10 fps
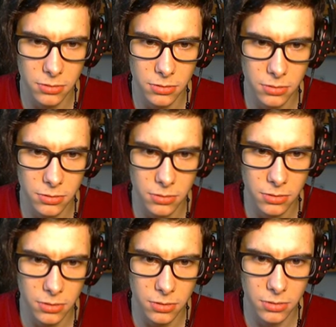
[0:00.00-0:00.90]
It's
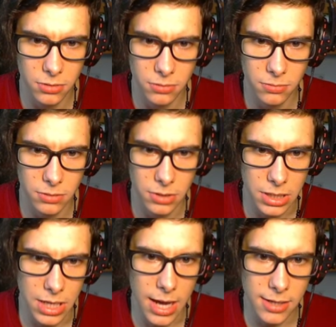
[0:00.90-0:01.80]
locked.
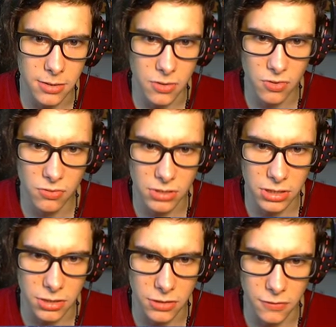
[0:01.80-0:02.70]
Yeah, I know that it
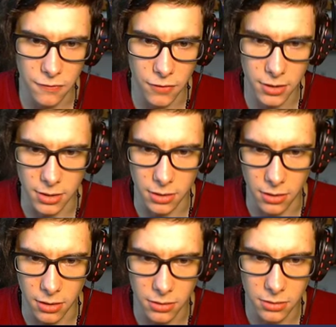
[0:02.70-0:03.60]
is fucking
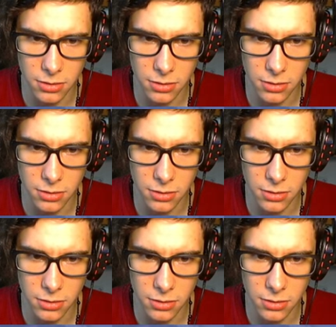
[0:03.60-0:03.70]
locked.